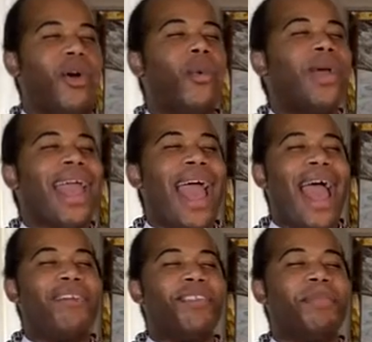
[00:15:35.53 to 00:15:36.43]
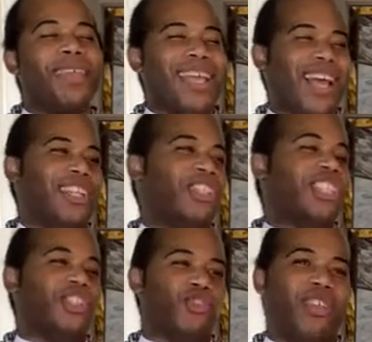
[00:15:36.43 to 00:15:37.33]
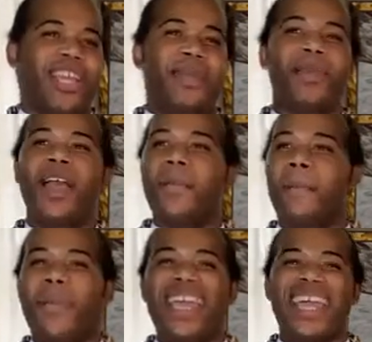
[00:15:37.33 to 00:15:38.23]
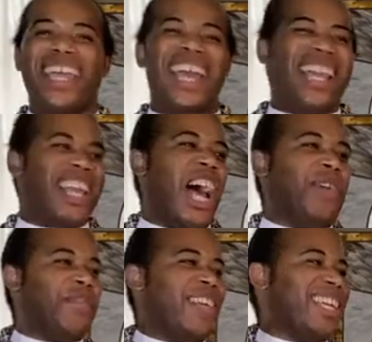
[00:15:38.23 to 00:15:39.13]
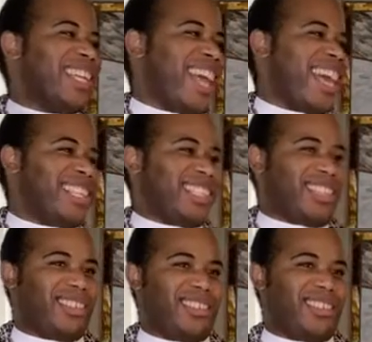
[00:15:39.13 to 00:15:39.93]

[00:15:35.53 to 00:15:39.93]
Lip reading: We haven't begun to dream big enough yet.